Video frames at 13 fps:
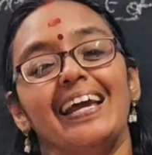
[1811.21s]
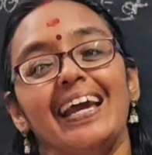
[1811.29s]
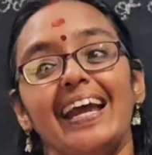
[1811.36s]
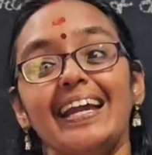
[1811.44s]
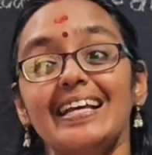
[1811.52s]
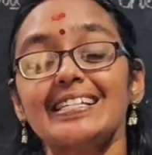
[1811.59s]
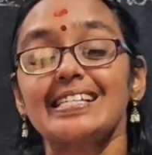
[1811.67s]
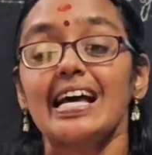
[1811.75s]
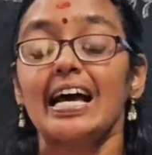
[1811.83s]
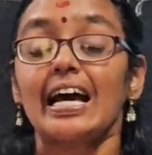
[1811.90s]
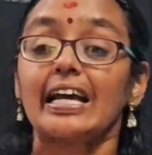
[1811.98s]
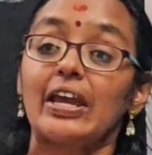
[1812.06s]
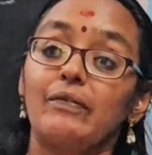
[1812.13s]
It is
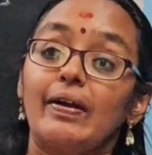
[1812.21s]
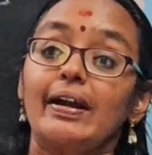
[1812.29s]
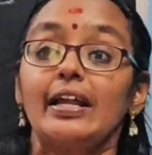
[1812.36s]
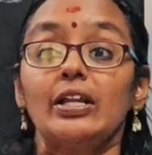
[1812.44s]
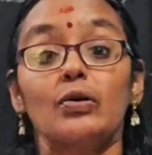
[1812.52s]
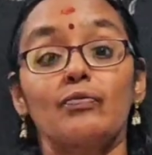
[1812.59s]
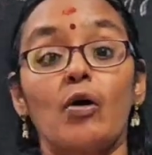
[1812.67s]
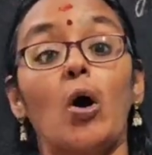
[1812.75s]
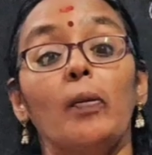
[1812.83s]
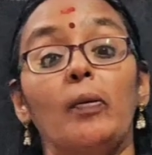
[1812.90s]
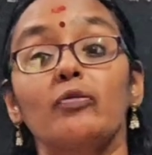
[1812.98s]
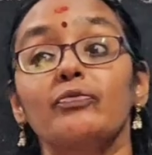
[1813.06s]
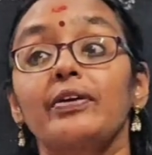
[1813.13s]
given in the form
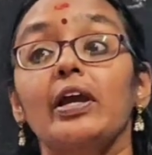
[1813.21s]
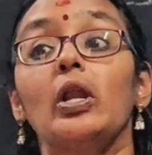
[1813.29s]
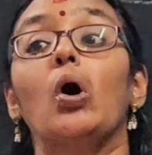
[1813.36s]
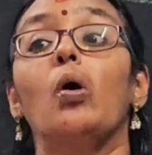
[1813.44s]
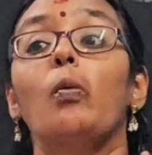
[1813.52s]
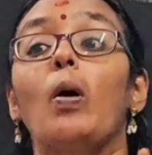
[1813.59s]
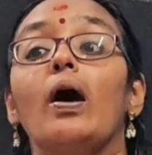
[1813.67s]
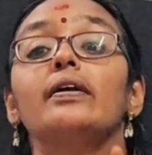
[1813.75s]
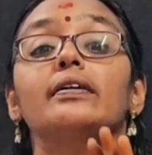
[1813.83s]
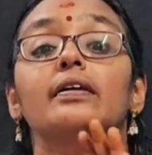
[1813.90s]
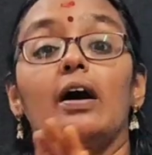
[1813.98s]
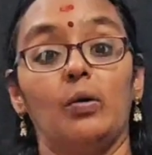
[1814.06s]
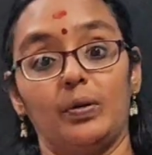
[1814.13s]
of
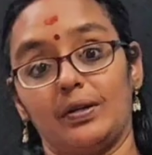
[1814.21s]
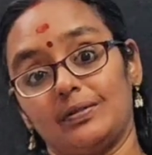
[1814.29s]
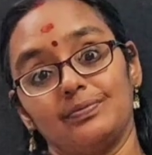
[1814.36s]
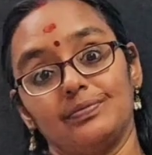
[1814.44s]
kilowatt hour.